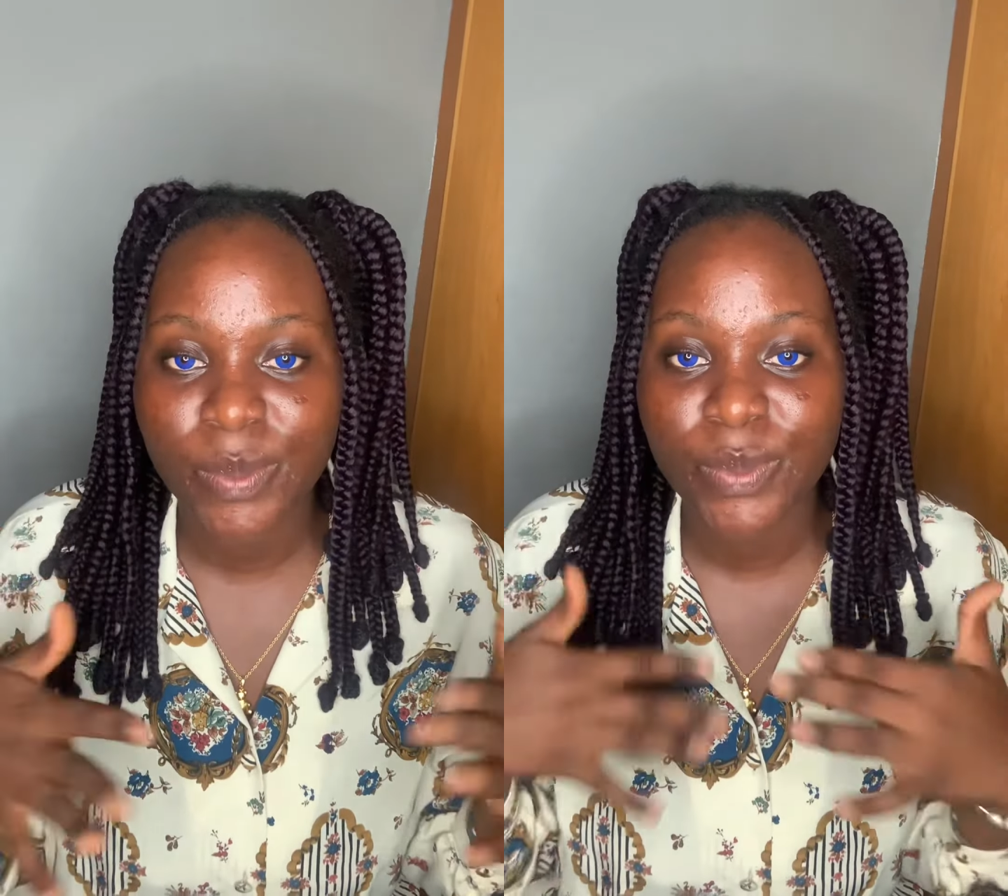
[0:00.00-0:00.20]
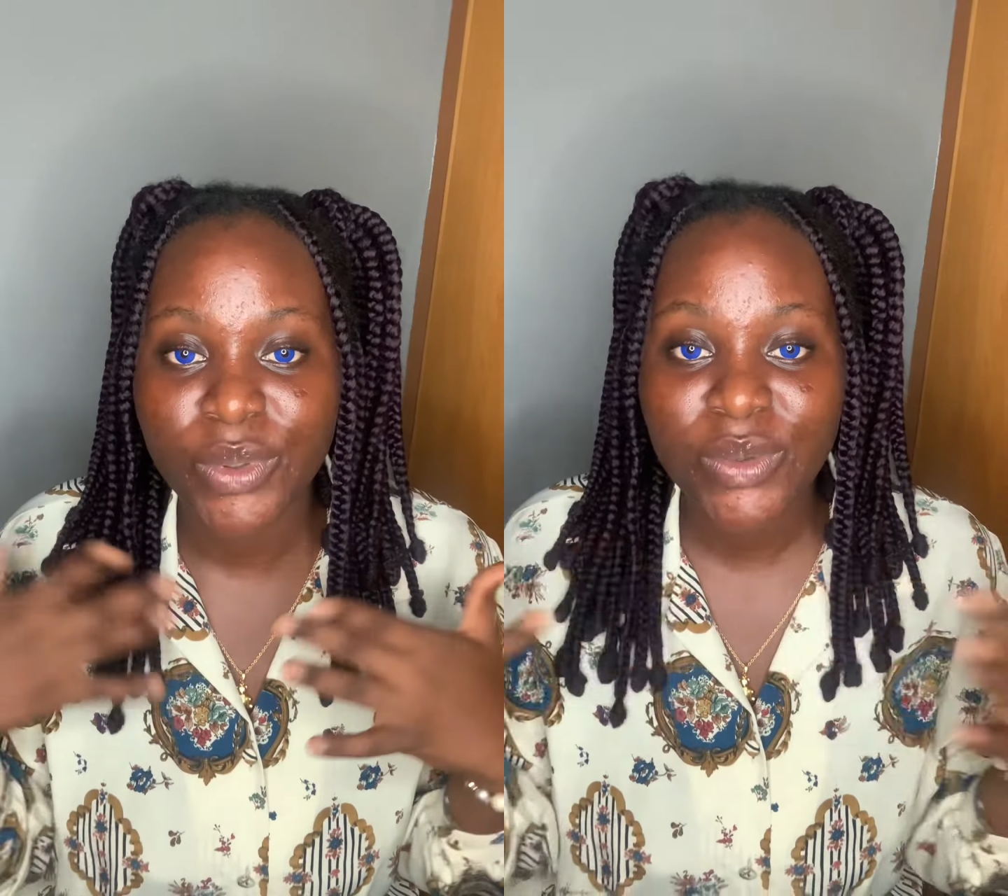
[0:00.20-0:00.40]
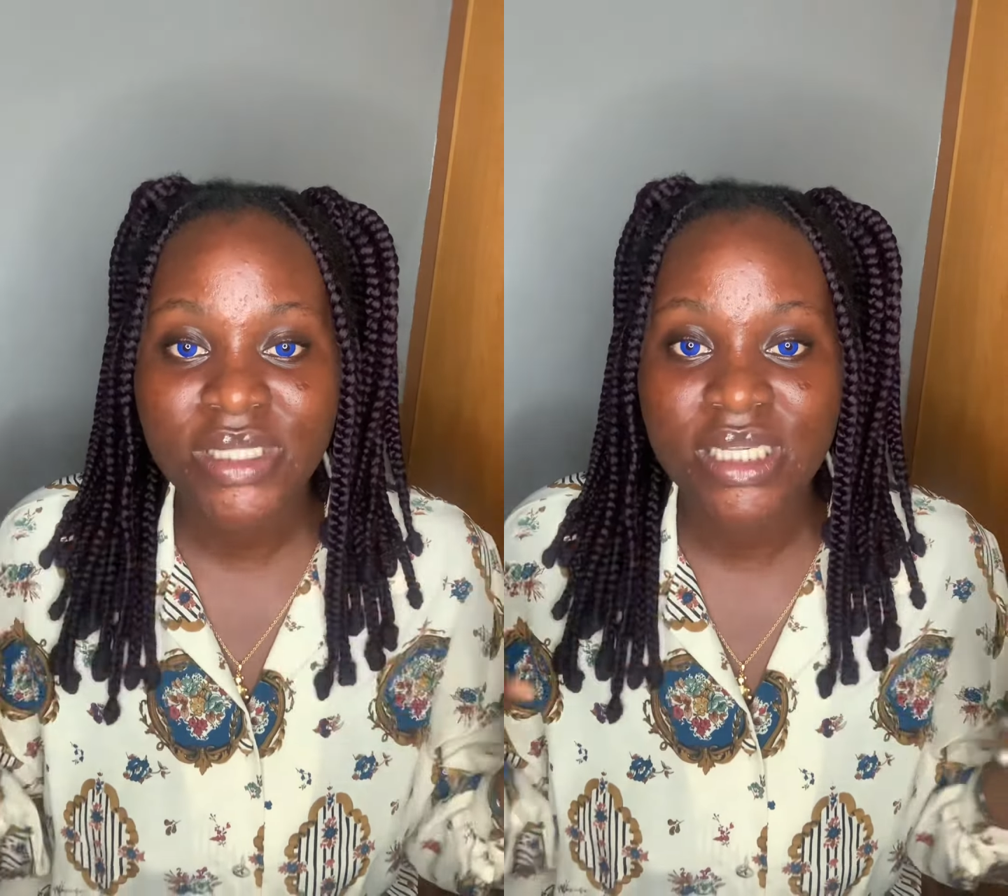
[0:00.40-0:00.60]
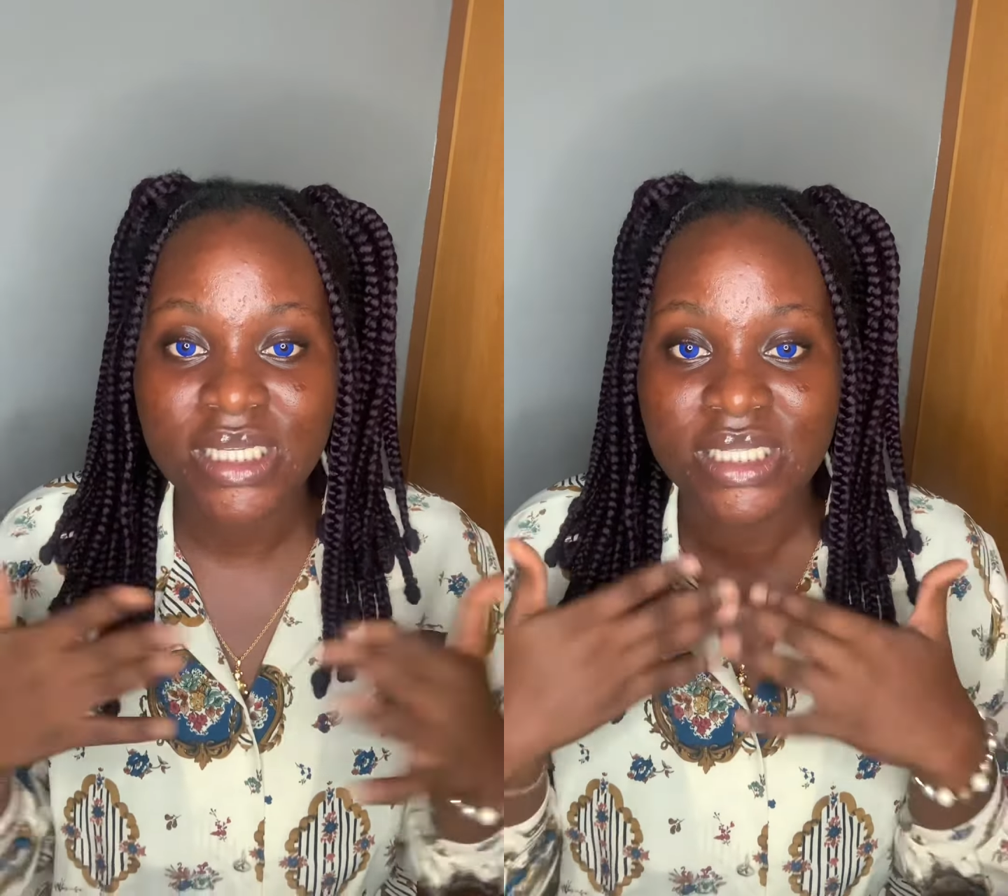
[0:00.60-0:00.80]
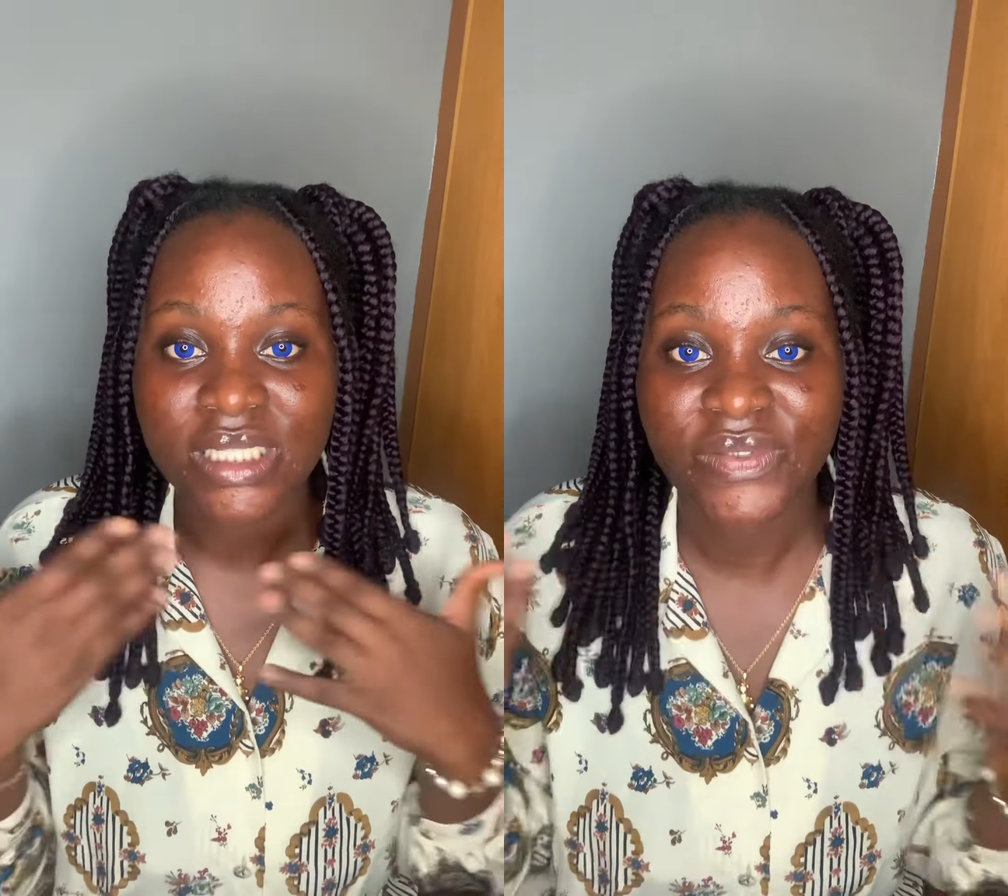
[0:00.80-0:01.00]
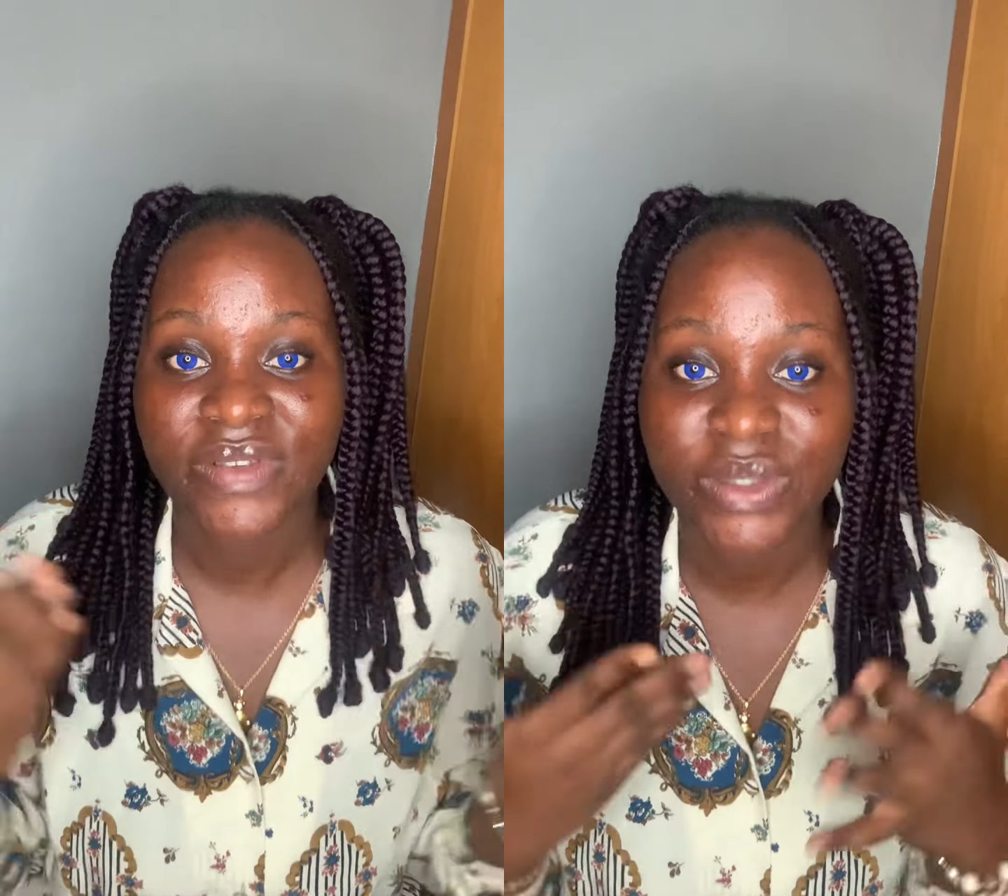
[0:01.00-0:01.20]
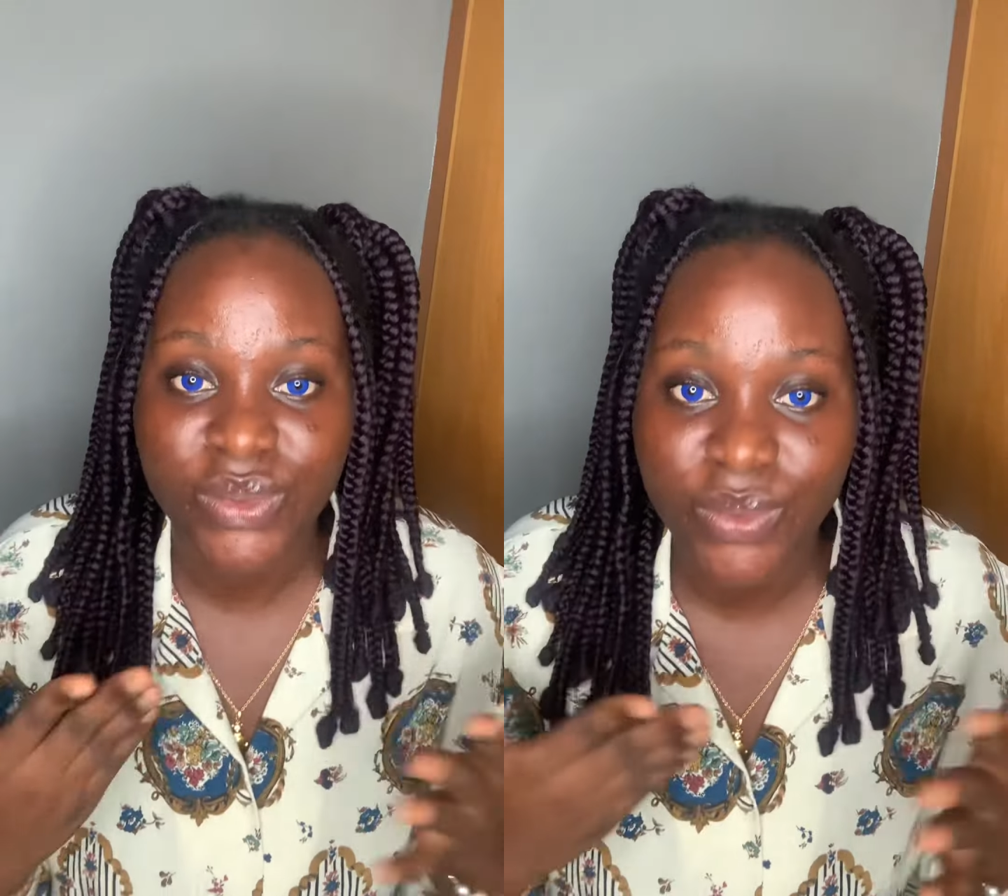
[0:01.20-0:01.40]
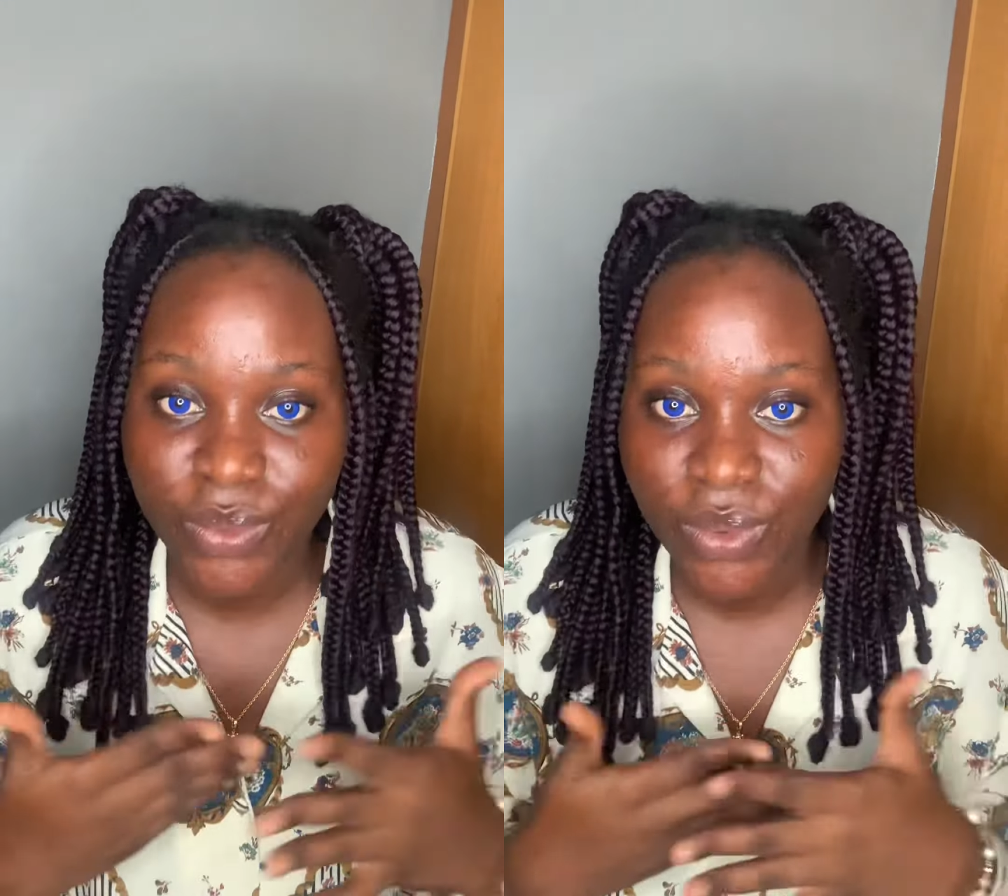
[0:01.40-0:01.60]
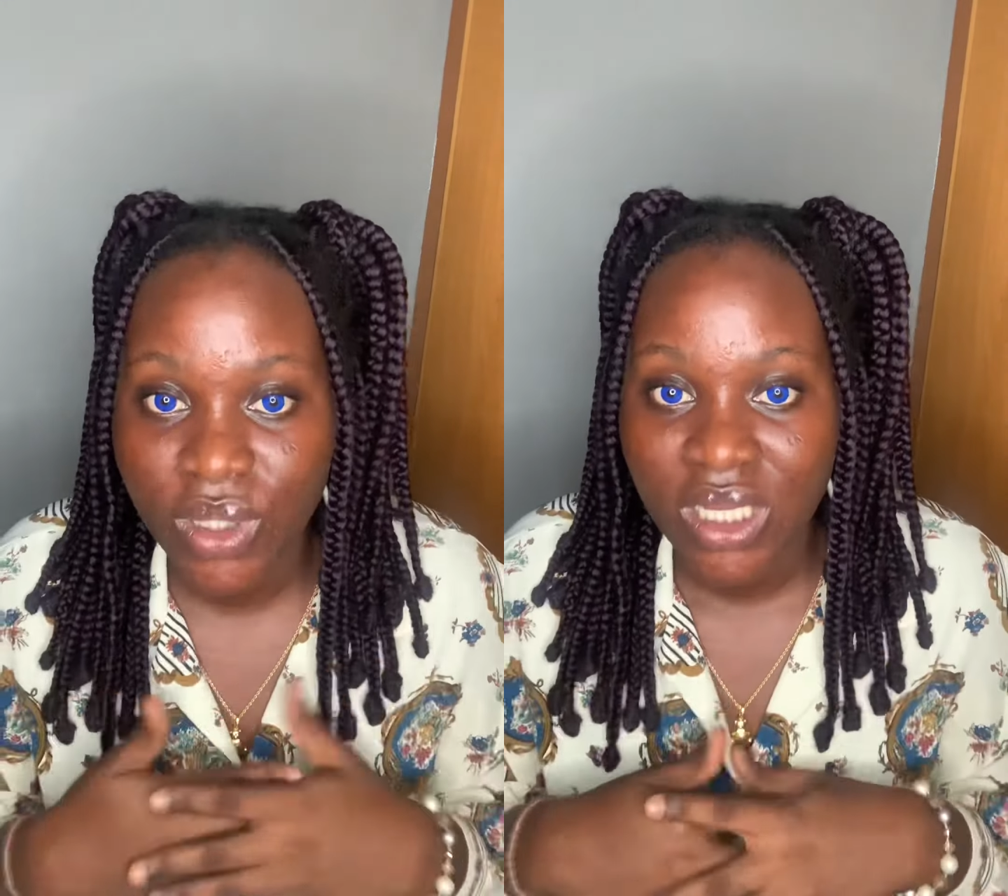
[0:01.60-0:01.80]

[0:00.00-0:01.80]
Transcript: beauty is in the face, so